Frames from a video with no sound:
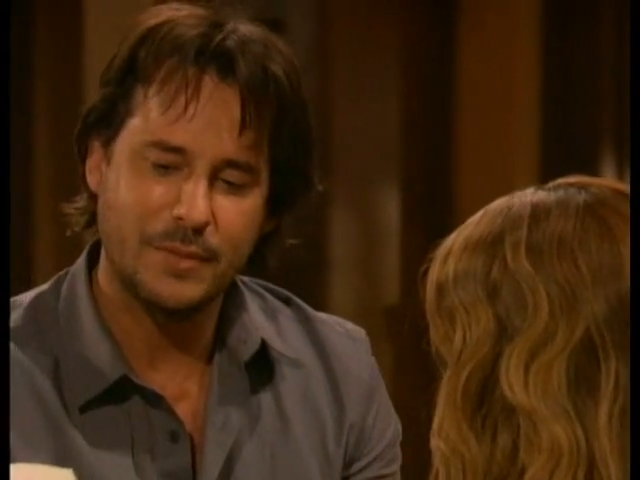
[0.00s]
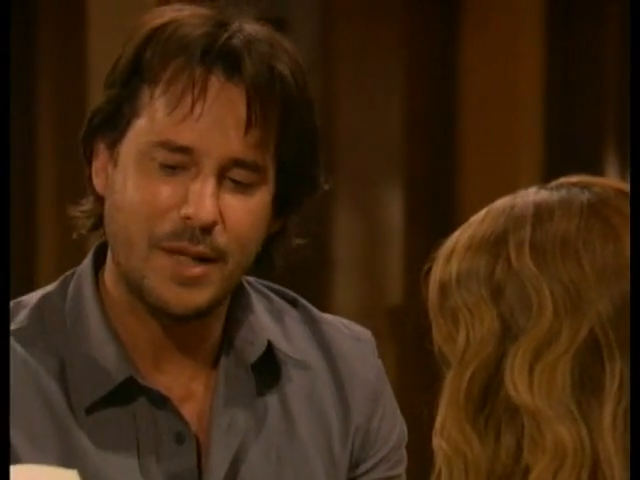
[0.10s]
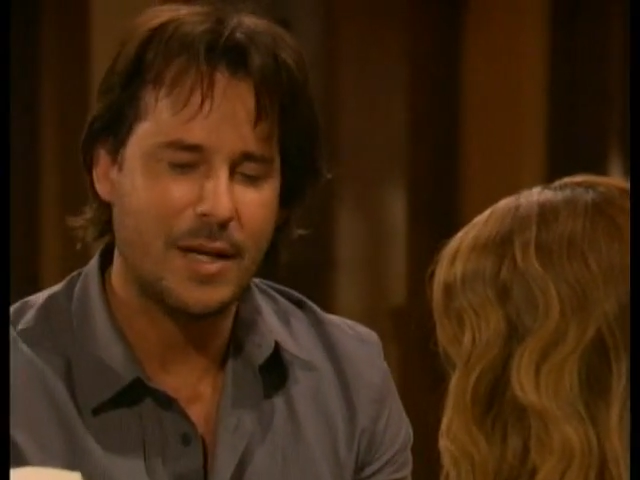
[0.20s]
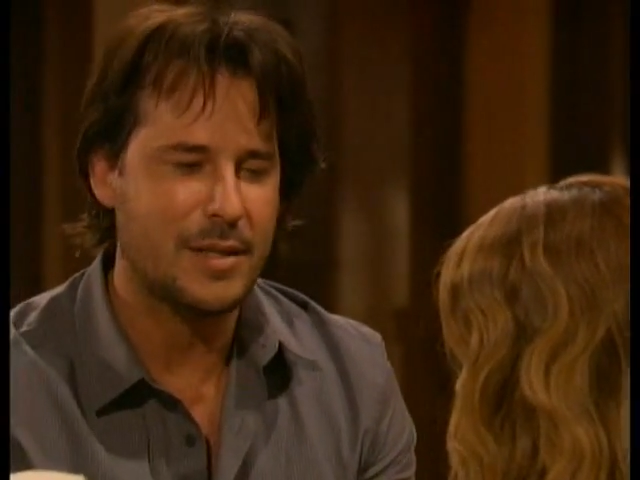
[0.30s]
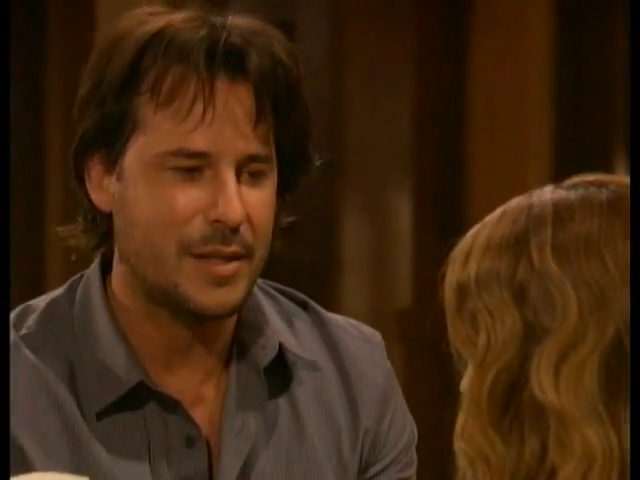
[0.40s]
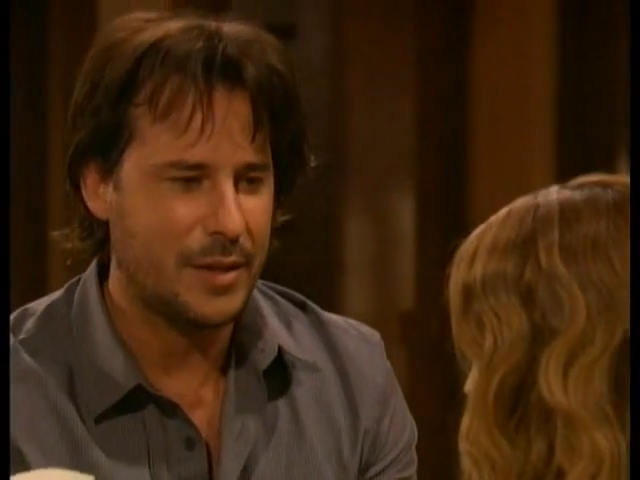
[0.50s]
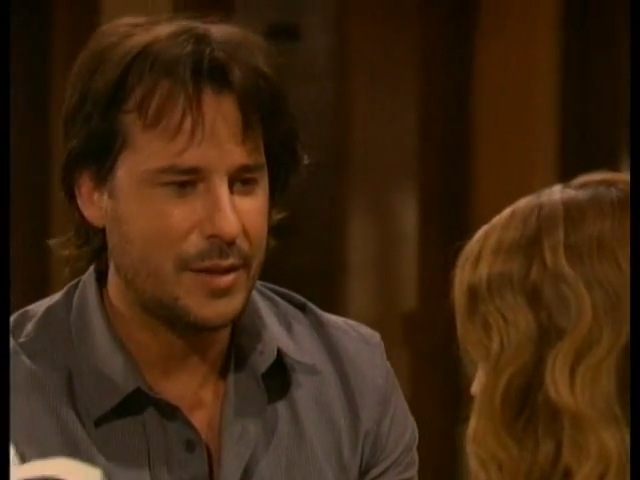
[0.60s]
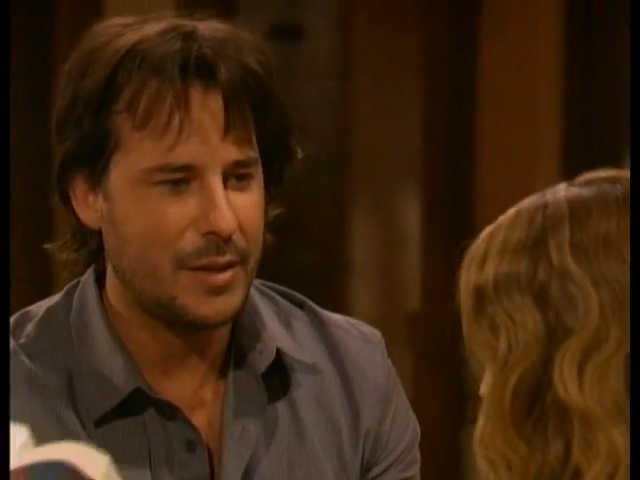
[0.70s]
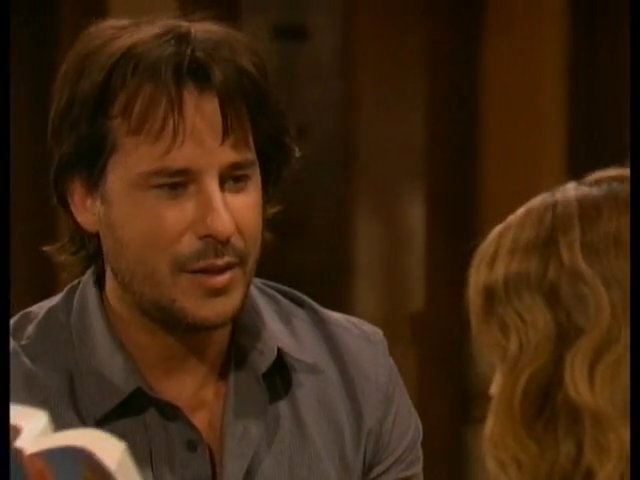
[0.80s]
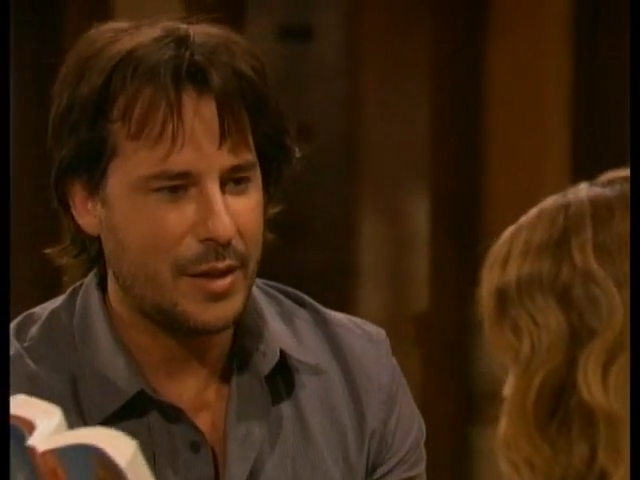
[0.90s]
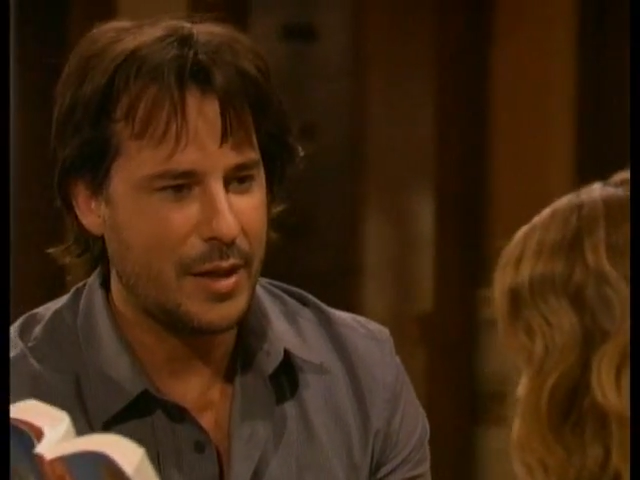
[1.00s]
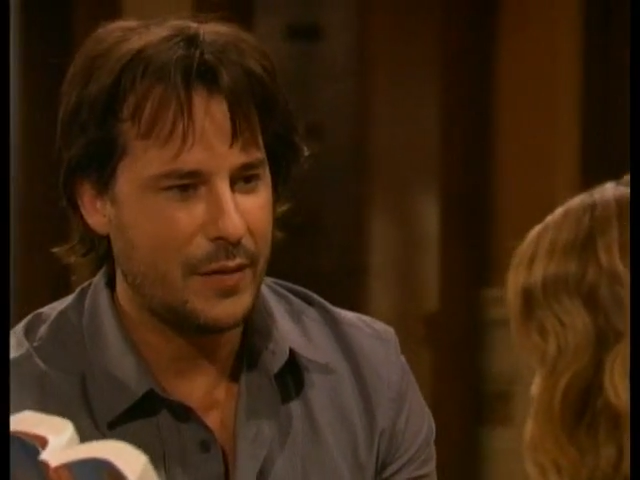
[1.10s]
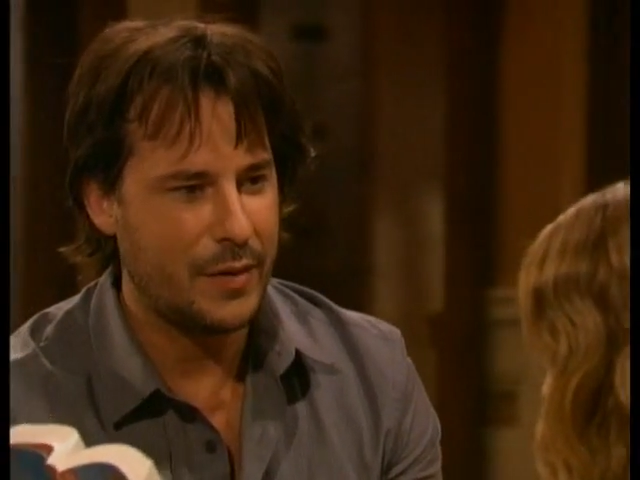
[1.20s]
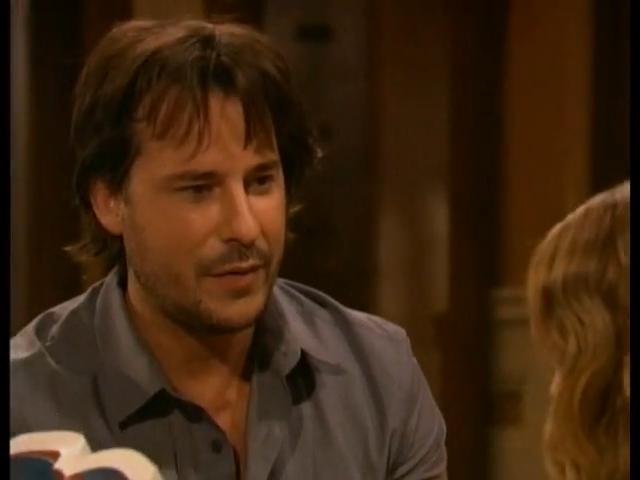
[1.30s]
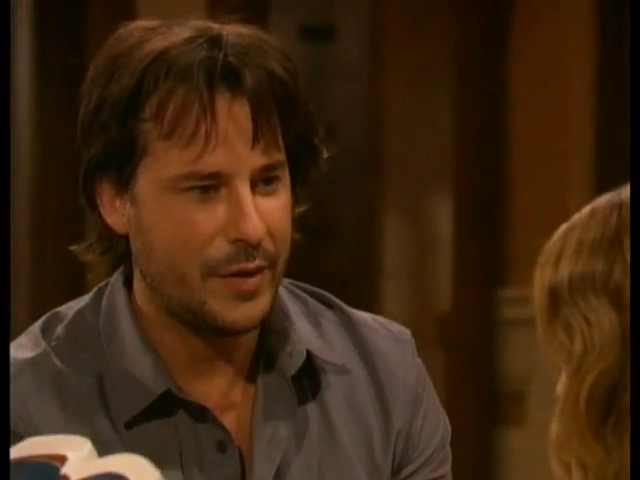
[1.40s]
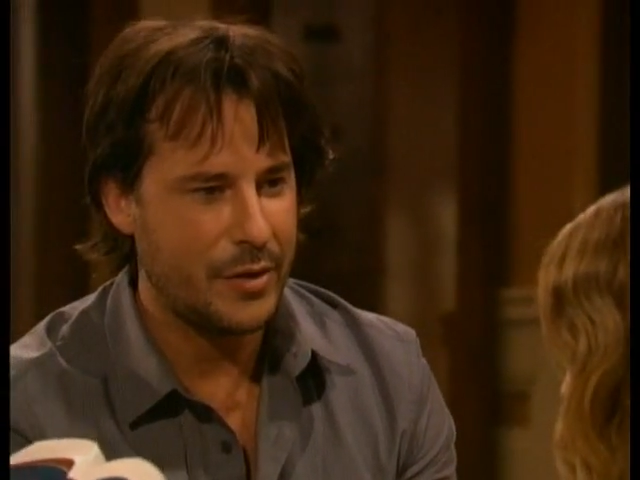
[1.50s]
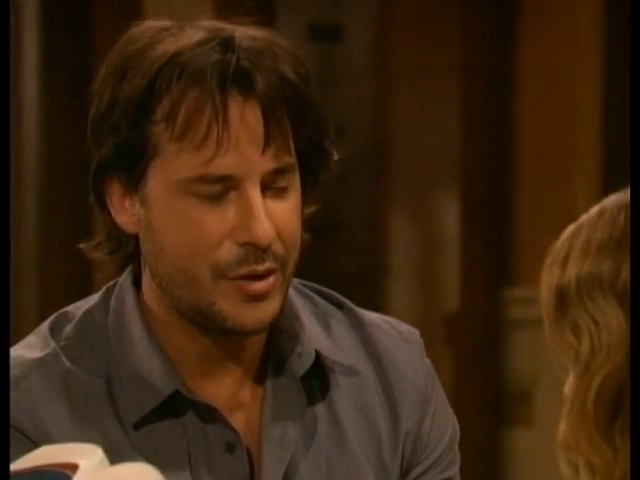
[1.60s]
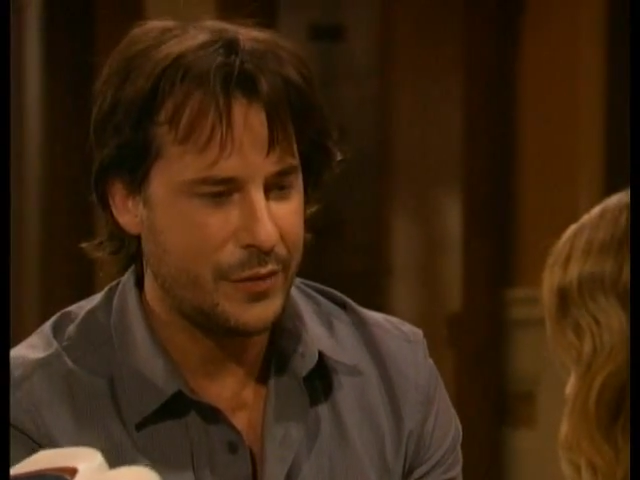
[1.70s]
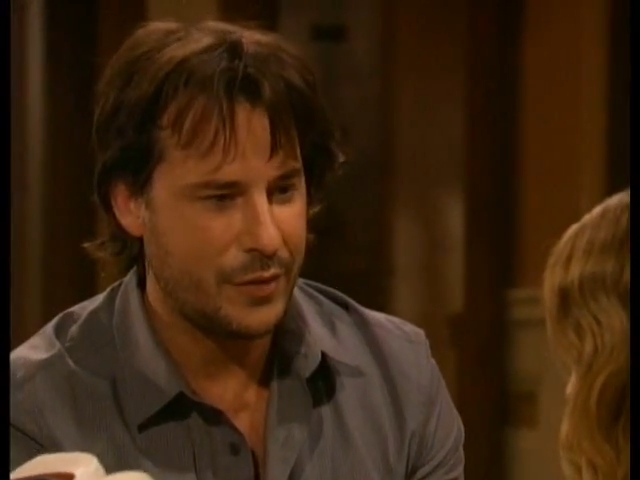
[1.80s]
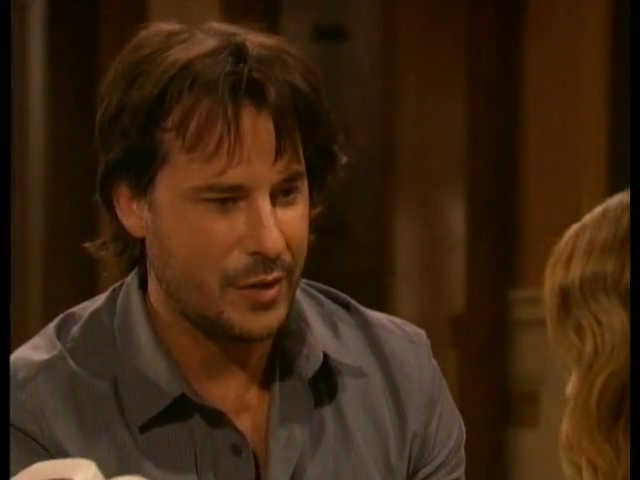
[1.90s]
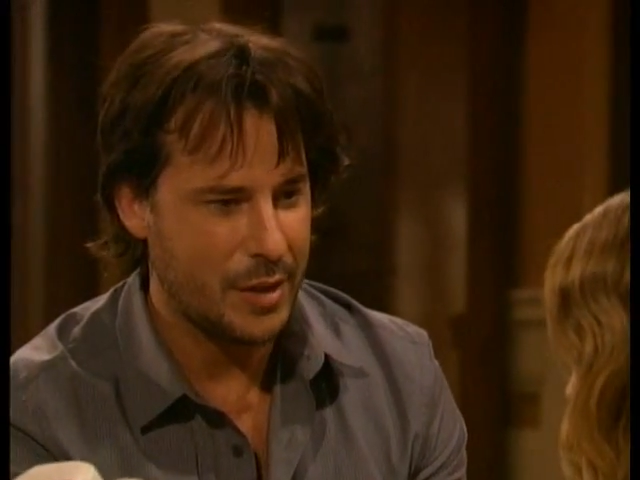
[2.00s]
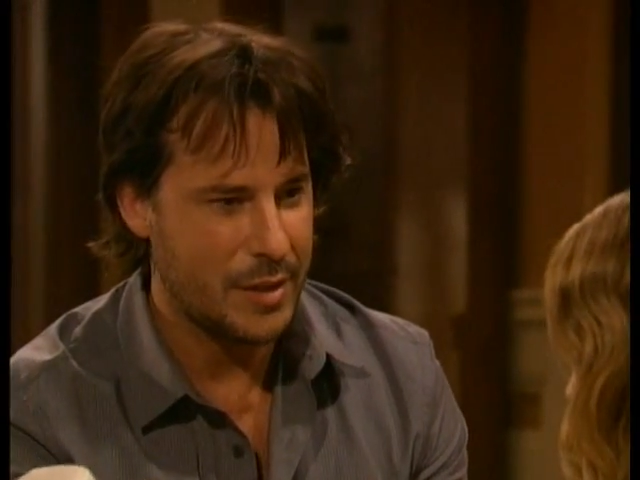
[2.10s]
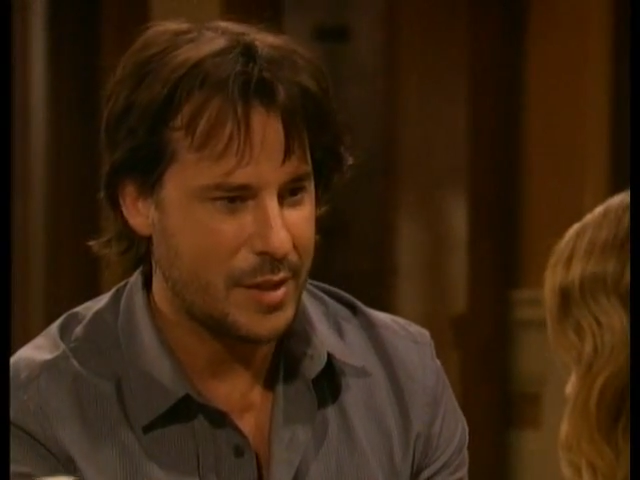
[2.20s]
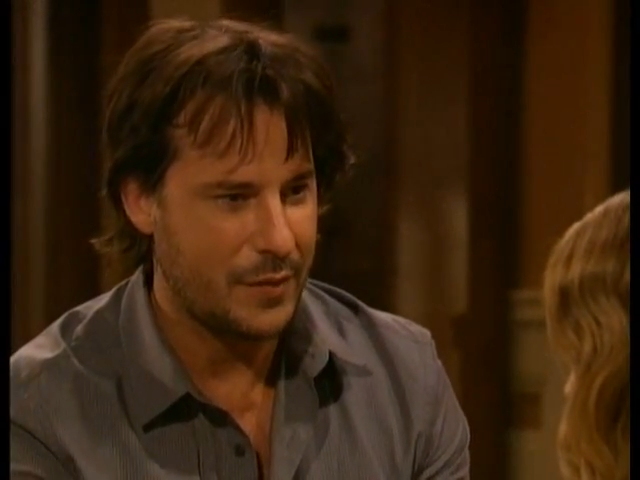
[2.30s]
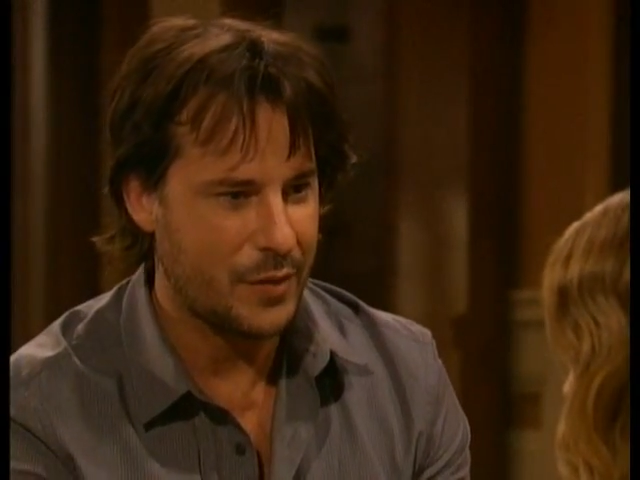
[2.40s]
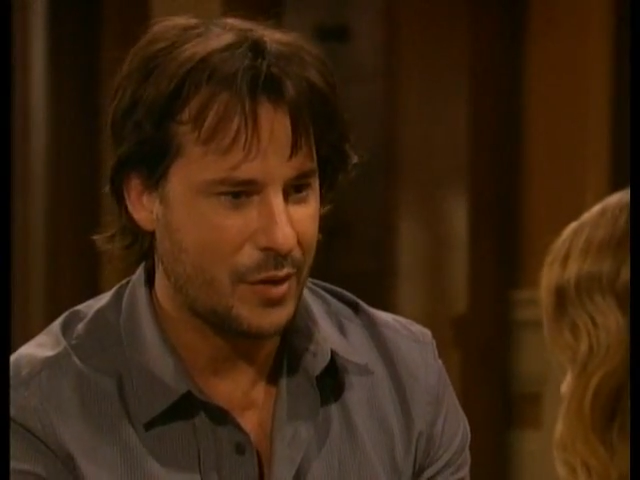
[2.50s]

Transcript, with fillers: honestly, you think you are gonna have enough energy for all this after